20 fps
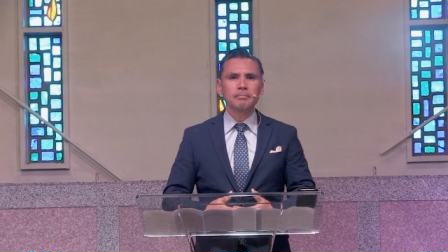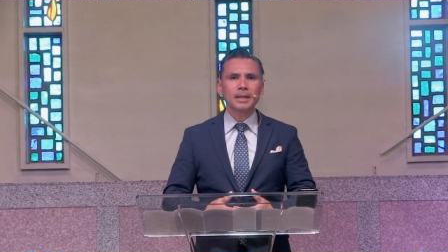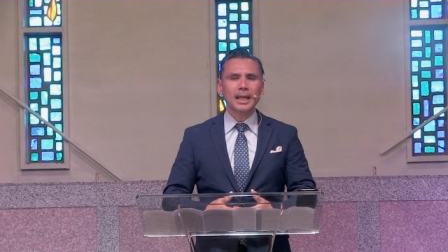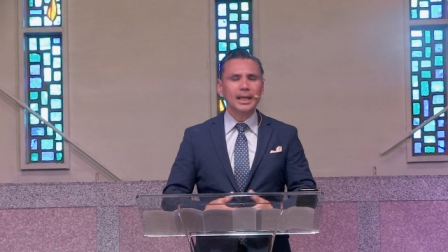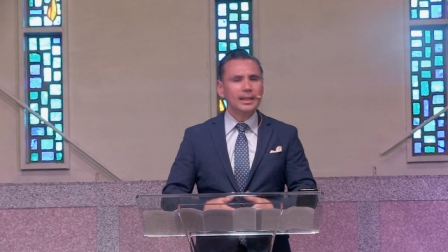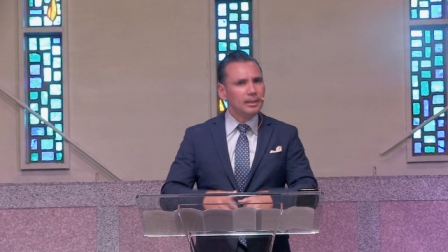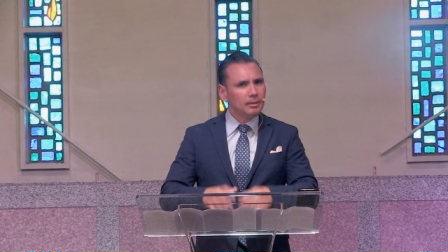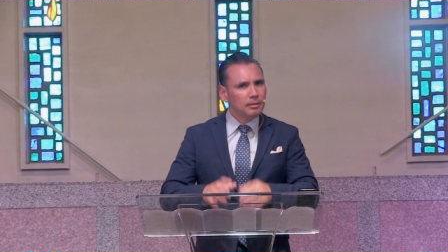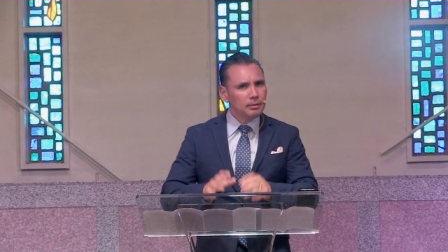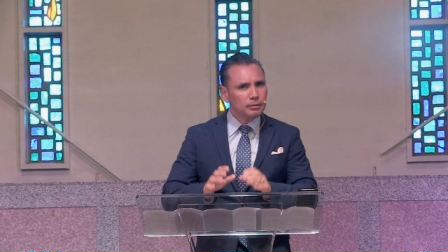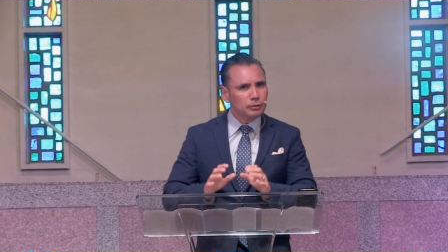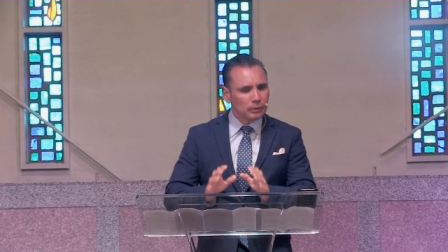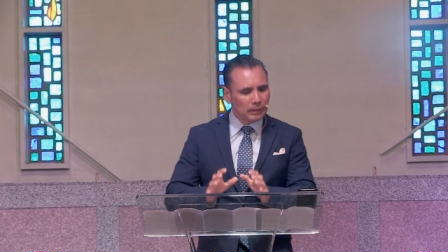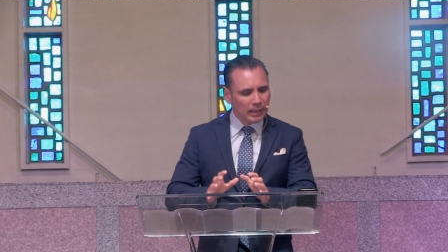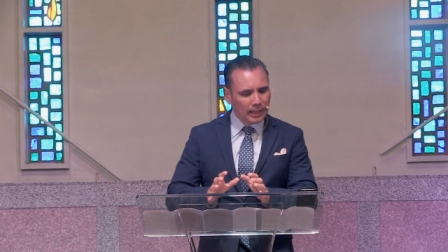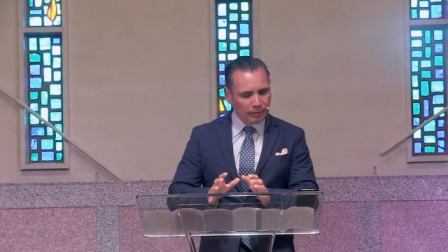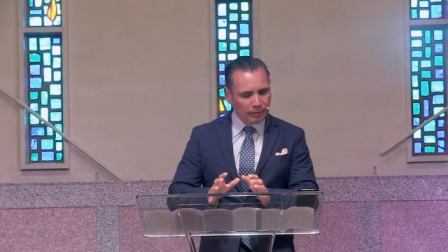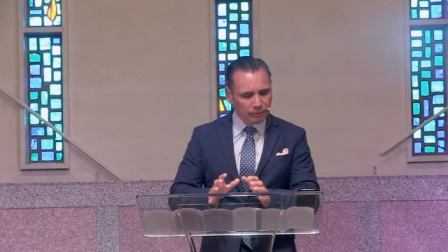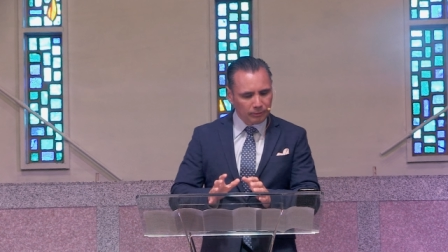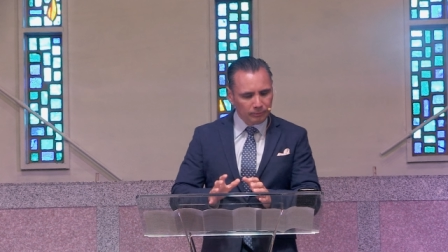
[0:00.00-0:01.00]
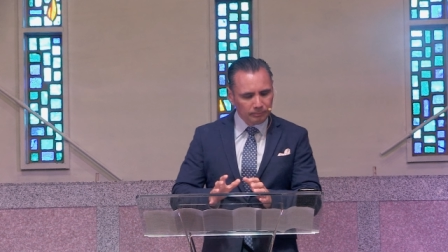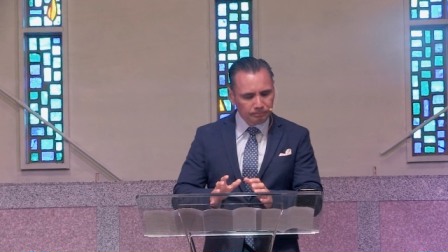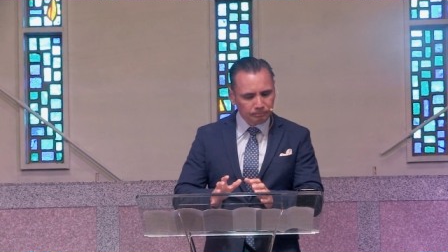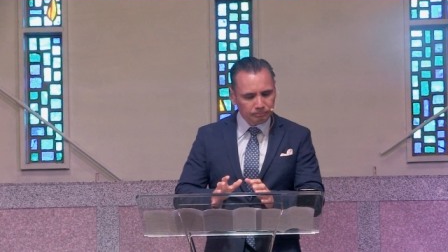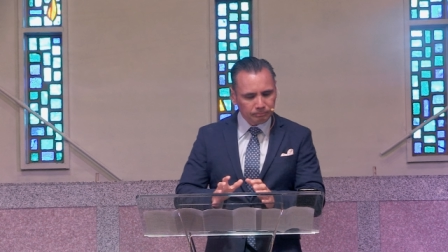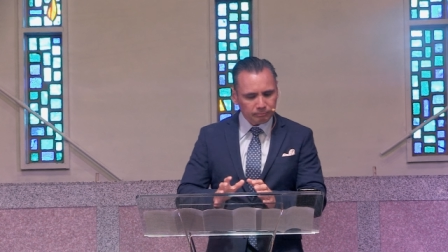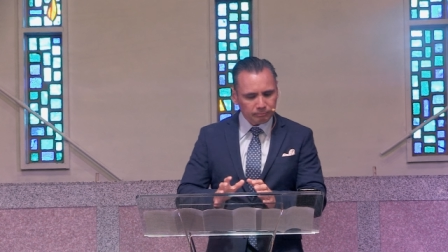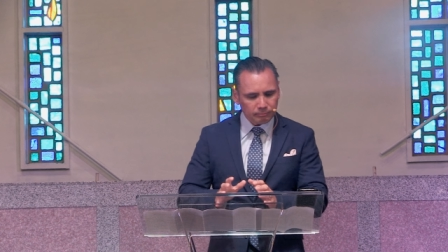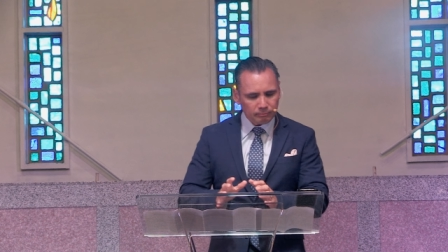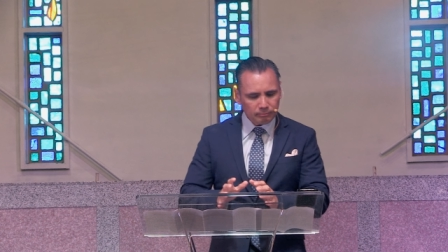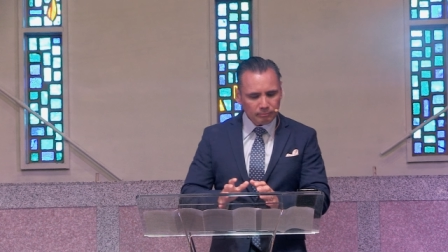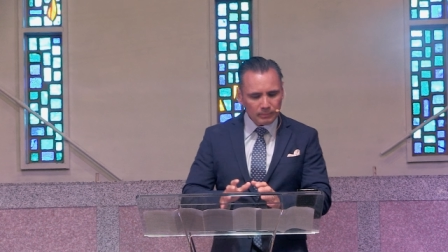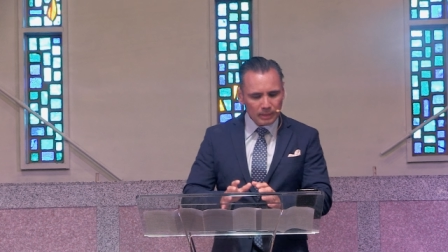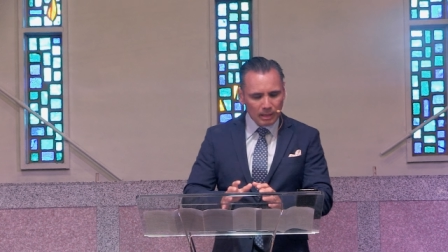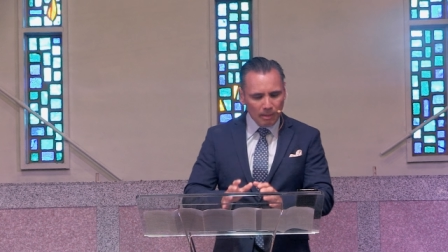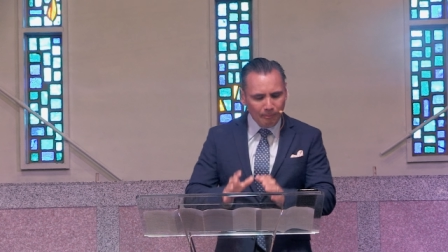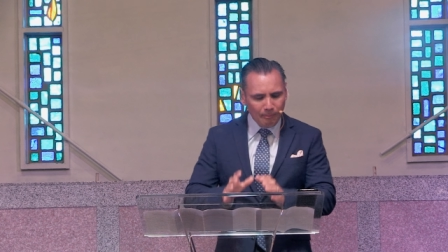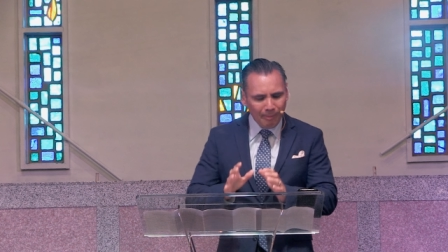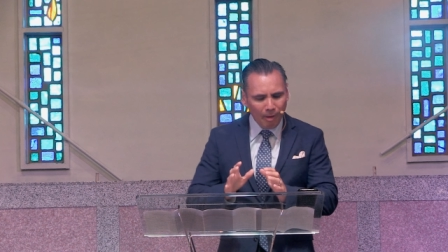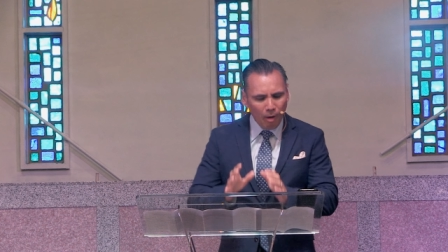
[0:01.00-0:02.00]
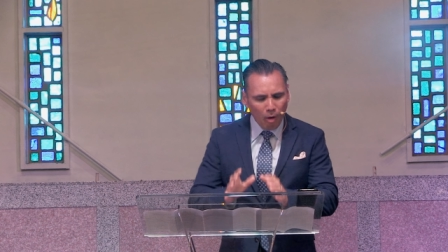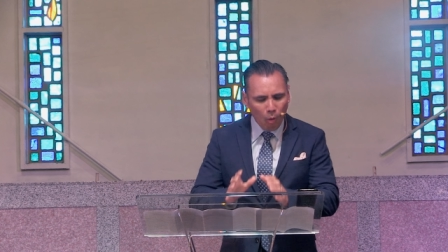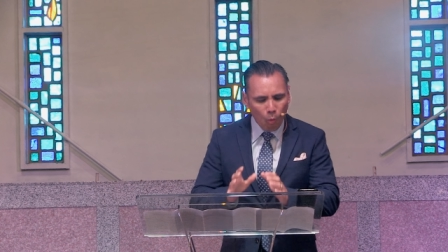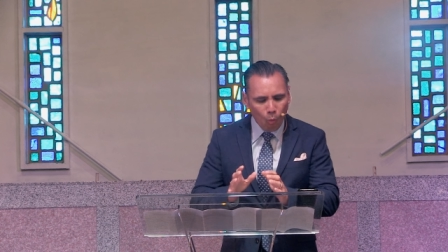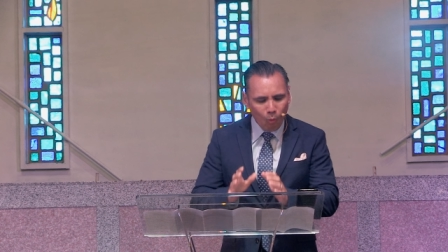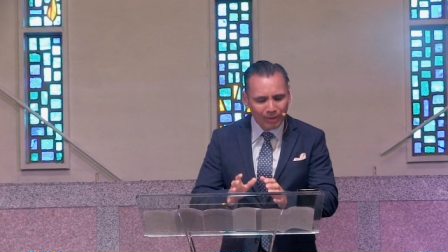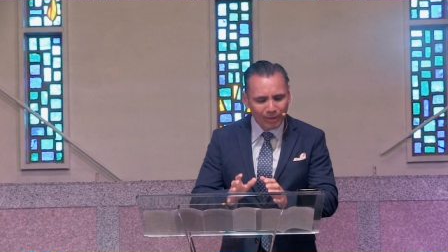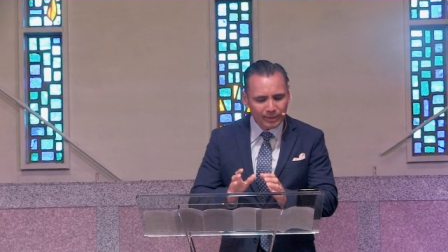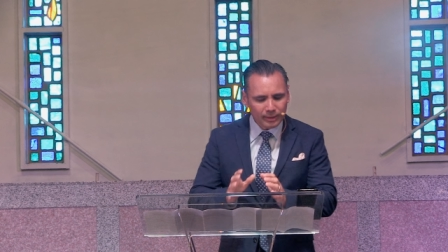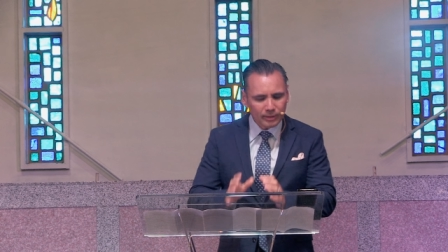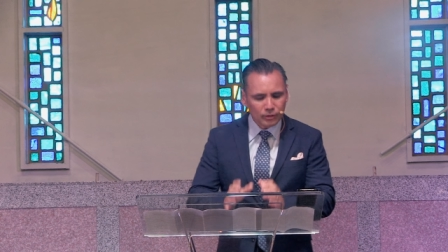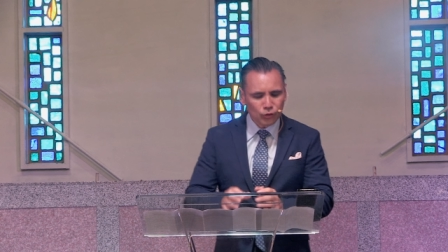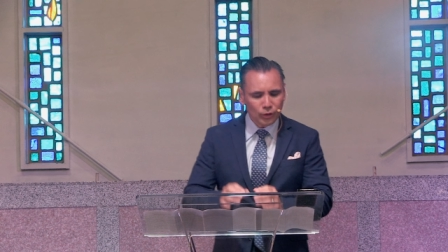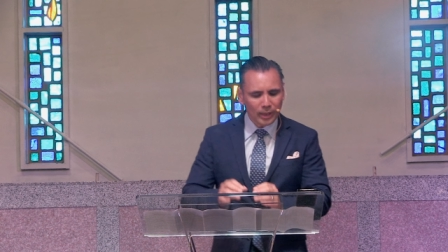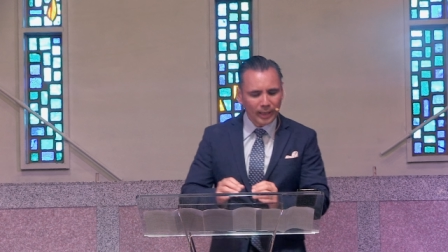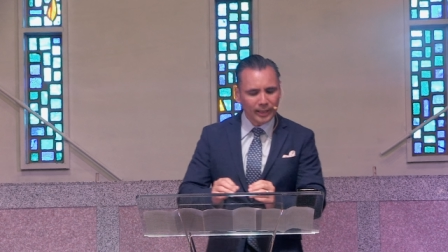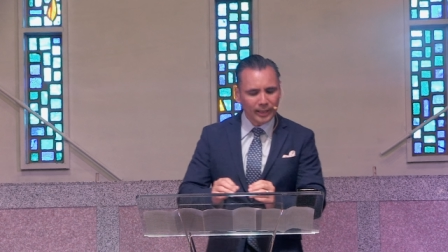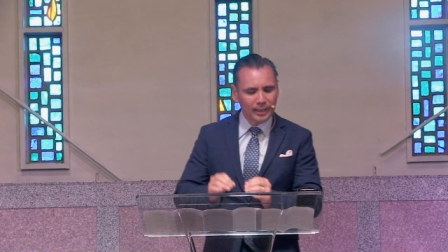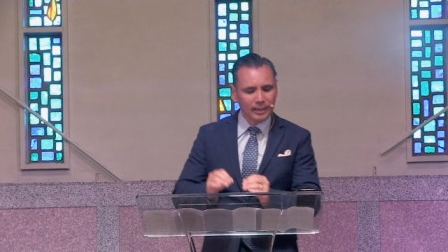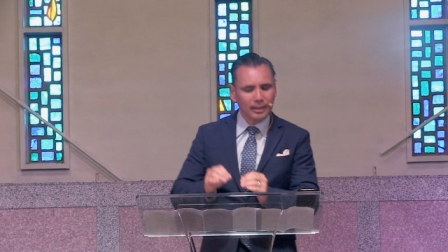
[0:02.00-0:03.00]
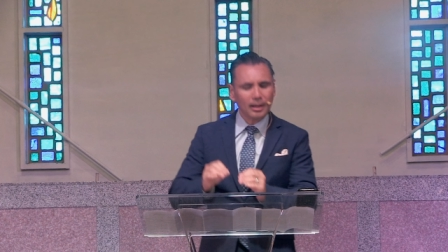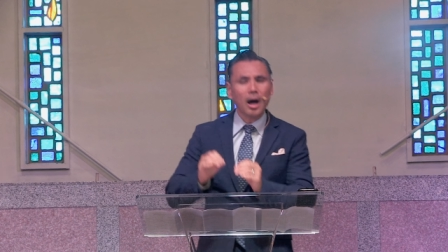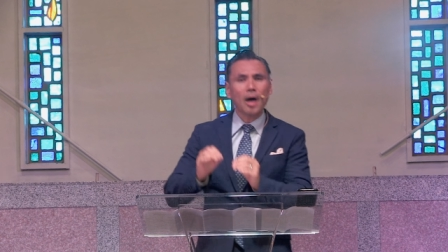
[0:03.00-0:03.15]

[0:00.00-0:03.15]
And in this letter, Paul wanted to check in